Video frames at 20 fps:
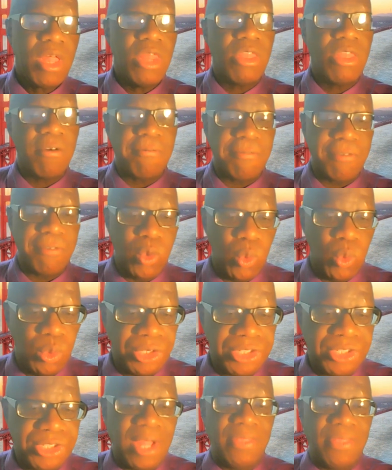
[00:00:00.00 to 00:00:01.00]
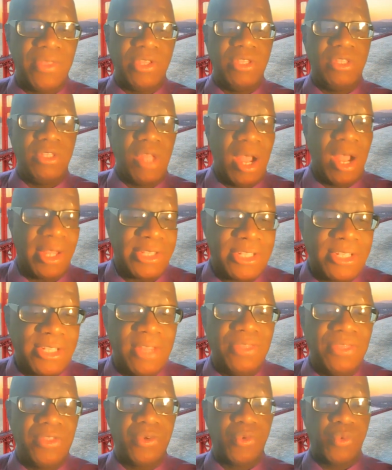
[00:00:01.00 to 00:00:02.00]
the fruits and the nuts
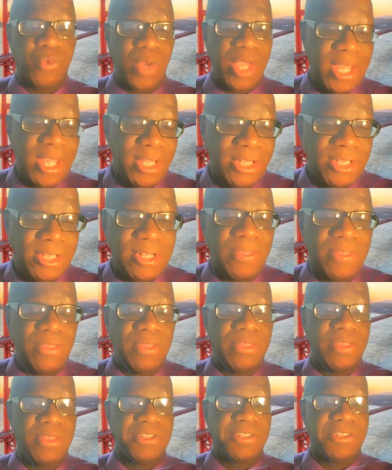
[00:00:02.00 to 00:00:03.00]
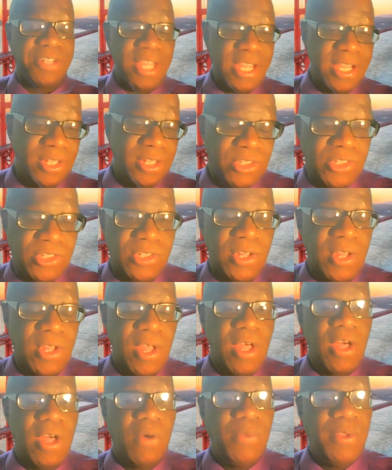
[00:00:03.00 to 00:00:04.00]
and the grains and seeds.
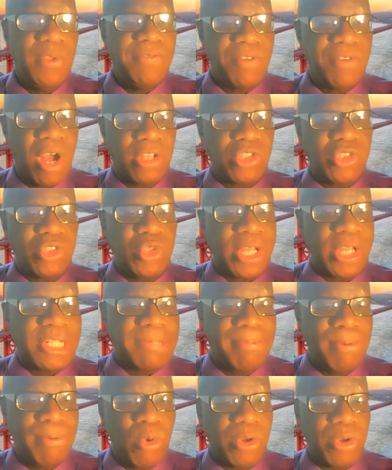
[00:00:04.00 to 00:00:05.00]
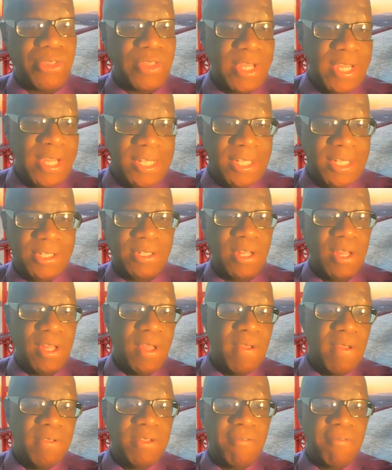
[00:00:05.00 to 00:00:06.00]
We've got to explore these
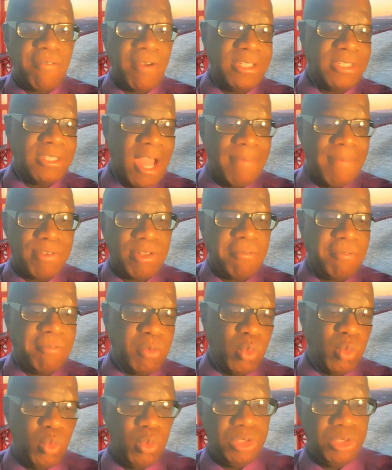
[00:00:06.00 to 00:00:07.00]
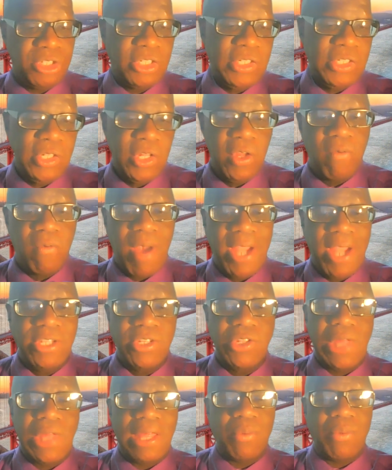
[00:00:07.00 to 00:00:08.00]
different types of foods, right?
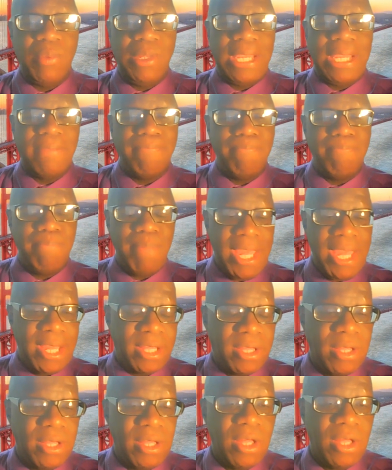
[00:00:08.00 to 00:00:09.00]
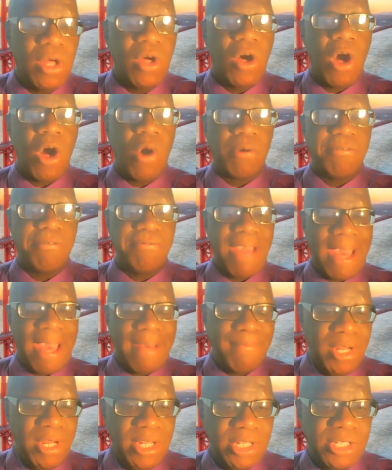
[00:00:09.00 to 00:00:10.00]
So that we can make our
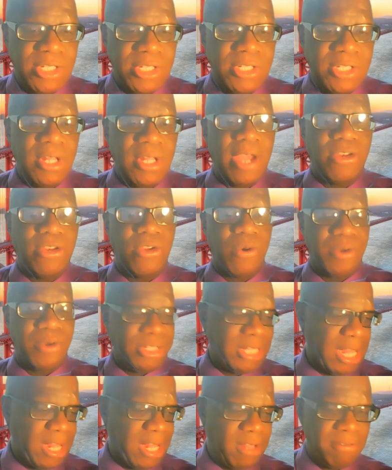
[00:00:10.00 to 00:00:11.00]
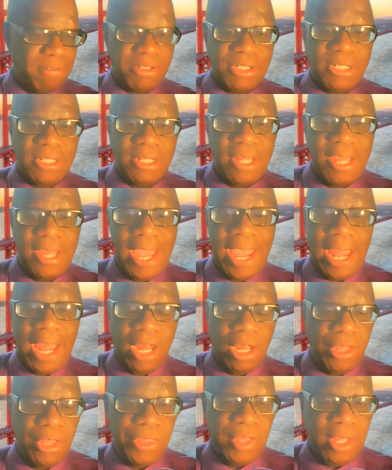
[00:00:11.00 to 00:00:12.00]
families and ourselves
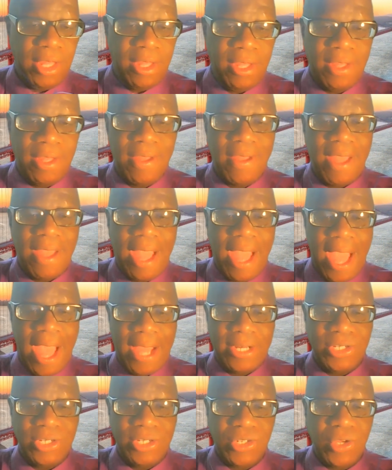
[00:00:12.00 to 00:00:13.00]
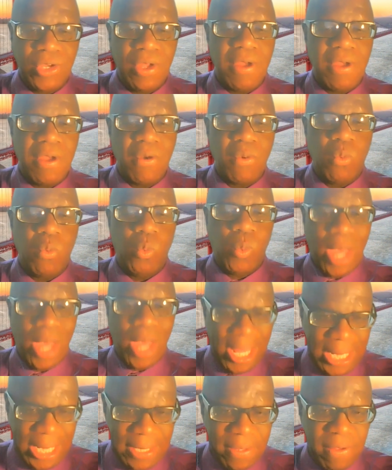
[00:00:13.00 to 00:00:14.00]
healthy and
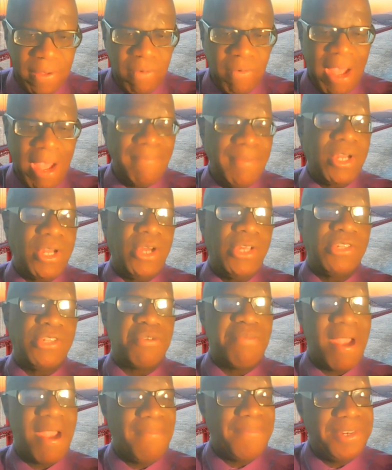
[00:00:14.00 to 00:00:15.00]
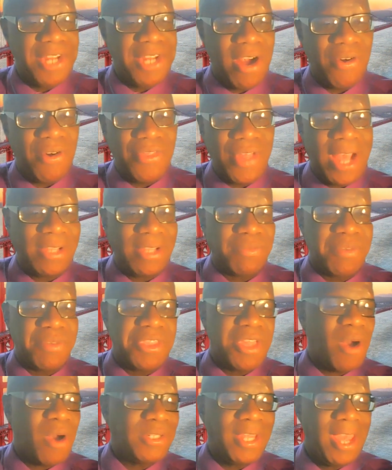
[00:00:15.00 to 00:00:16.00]
well, right? Because remember now that
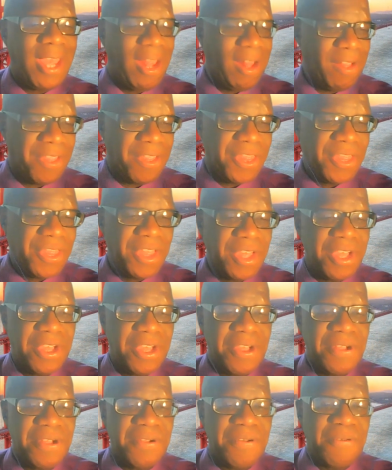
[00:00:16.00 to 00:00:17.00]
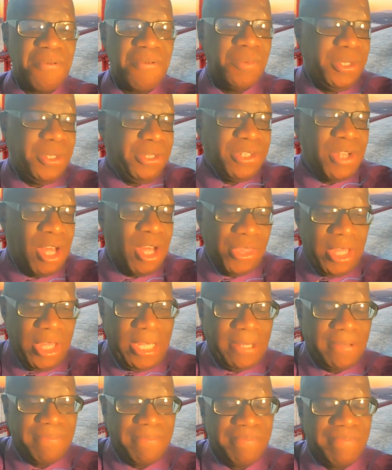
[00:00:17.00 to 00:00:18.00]
without health, we're
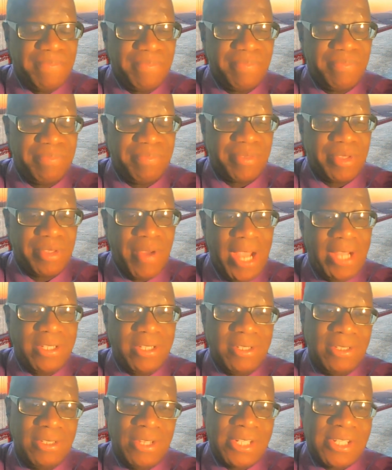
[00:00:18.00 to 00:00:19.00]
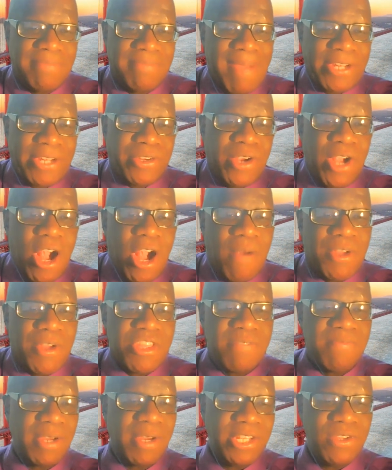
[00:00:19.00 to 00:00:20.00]
nothing, right? It doesn't matter how
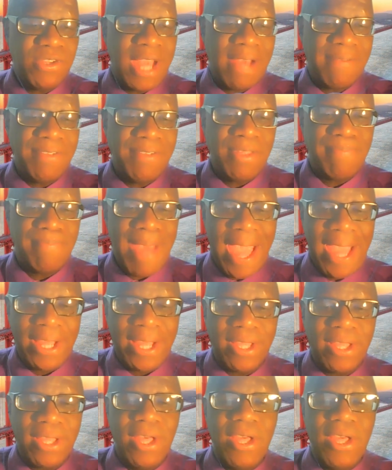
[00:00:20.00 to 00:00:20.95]
much money you have in the bank.